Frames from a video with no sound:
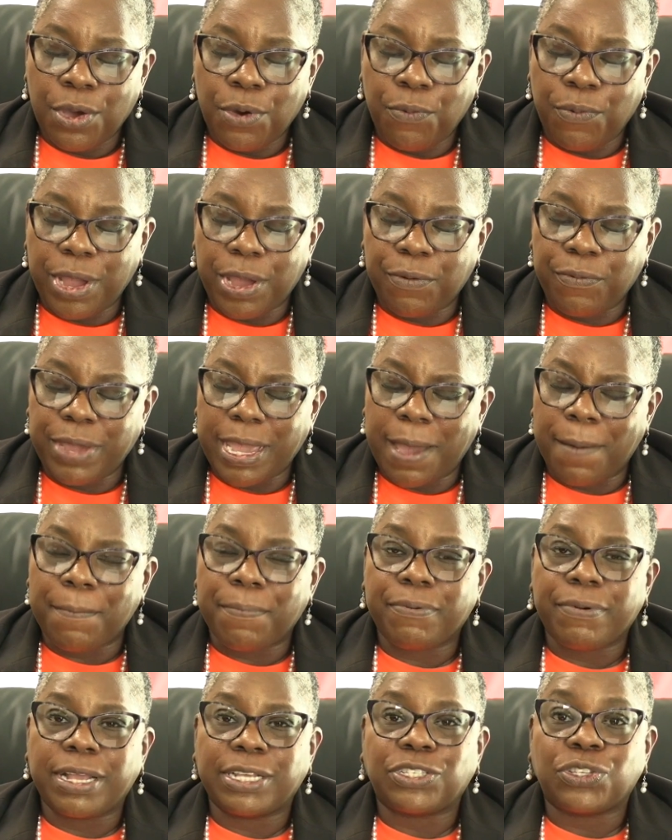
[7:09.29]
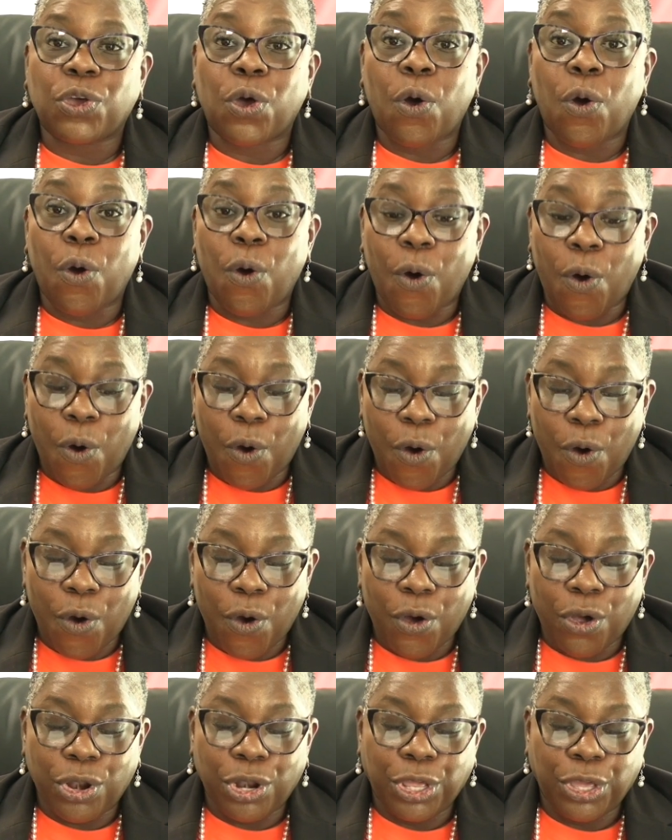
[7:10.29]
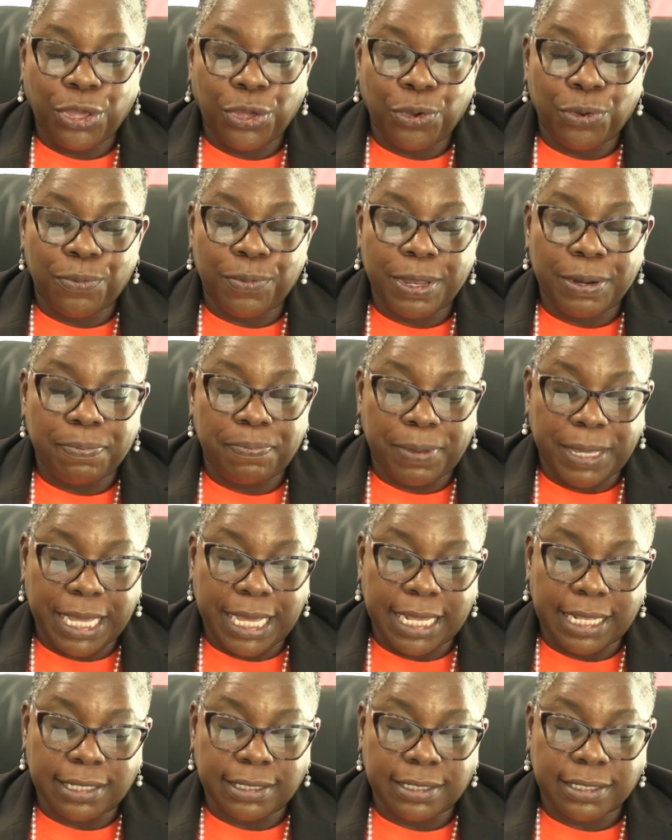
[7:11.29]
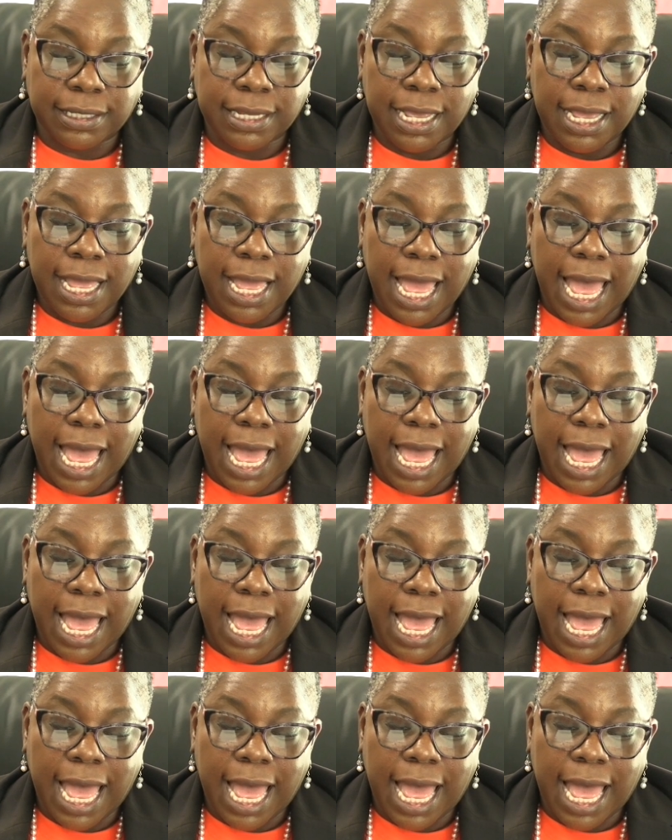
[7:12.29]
where we embrace all human beings